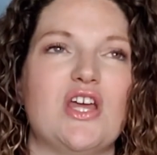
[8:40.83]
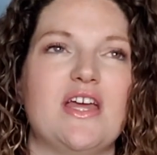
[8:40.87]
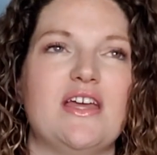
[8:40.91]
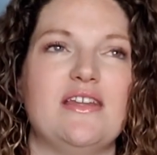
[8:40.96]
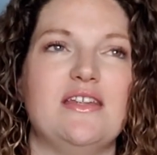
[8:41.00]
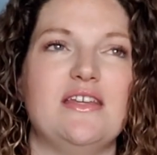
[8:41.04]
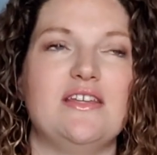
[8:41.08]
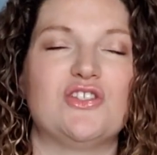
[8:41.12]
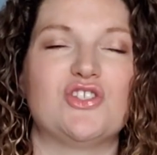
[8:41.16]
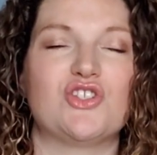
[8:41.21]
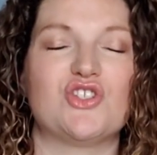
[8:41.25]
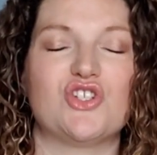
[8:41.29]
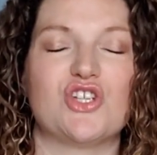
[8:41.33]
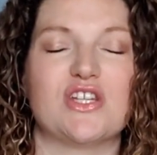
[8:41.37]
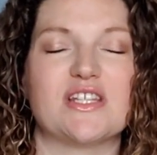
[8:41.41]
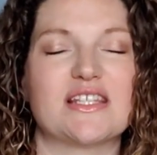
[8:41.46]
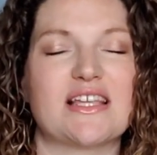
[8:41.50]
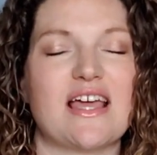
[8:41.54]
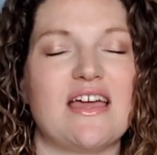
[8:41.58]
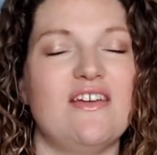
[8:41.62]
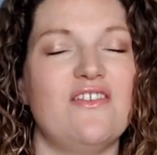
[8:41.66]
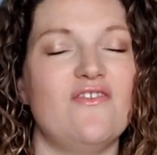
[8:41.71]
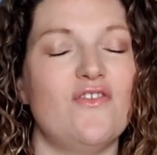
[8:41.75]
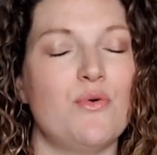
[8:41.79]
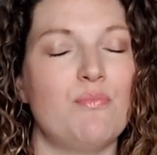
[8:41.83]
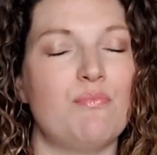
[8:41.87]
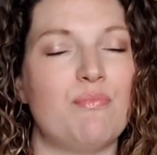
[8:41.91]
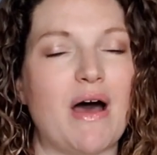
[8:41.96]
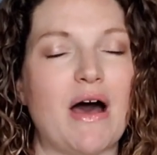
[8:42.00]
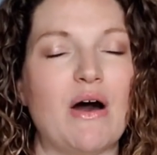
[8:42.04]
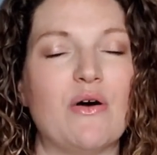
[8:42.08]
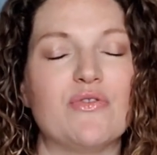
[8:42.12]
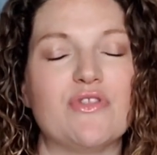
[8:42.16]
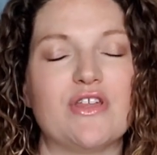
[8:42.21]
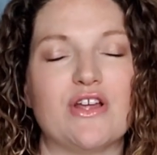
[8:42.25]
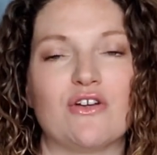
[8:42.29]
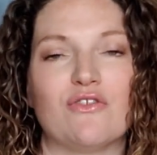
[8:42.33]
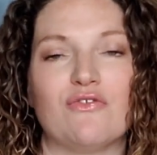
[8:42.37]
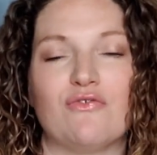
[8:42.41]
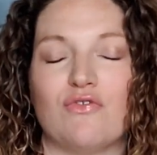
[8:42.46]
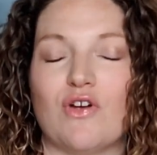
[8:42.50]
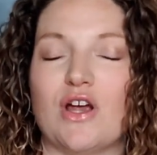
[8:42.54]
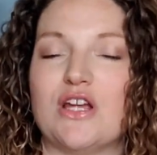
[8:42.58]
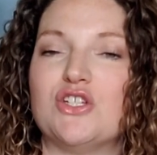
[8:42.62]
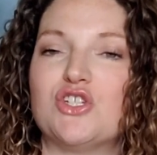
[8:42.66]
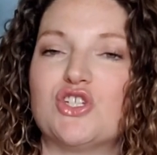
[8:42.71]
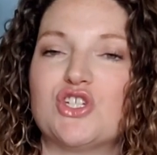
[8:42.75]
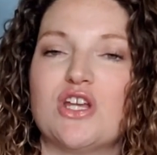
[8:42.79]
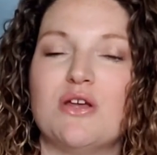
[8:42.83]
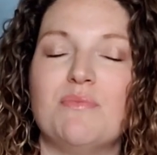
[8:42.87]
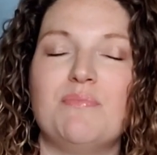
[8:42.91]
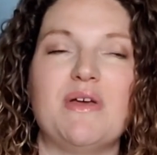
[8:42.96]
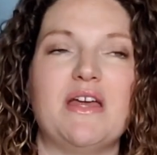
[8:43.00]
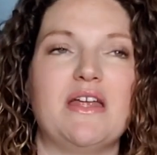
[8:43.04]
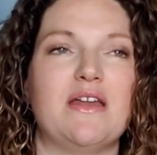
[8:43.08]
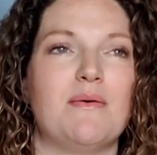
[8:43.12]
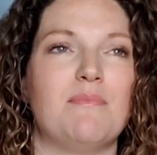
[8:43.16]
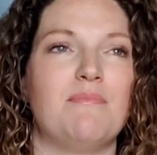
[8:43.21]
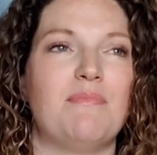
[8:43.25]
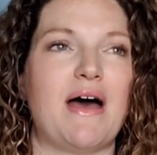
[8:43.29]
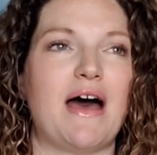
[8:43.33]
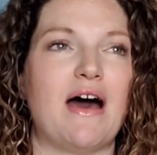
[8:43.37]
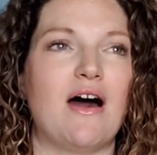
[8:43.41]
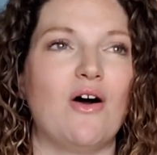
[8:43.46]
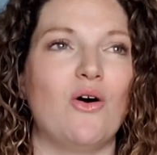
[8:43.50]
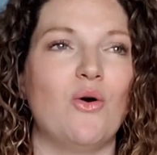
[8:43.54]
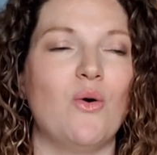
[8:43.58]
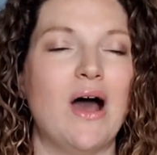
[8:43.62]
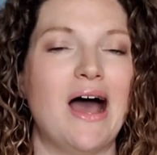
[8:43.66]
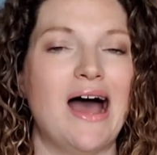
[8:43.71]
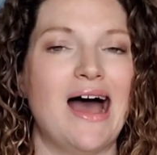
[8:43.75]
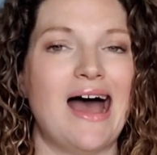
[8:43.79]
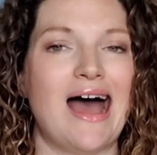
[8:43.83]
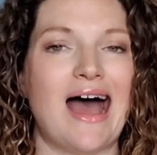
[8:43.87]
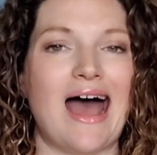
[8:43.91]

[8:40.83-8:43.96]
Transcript: and it's just kind of about their friendship and about